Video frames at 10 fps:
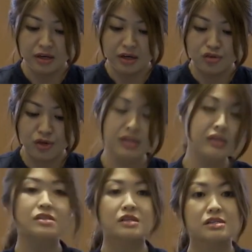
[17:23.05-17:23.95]
So I think
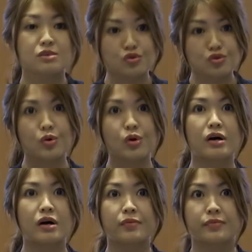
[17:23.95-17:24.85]
this is also
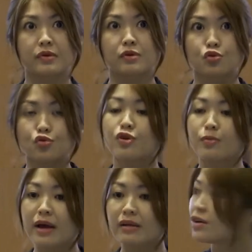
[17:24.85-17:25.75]
a good
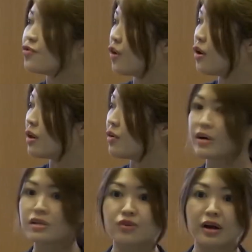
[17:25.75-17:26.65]
reminder for all of
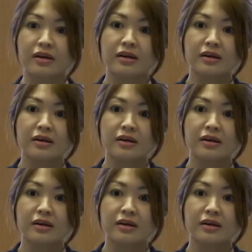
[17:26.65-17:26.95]
us, right?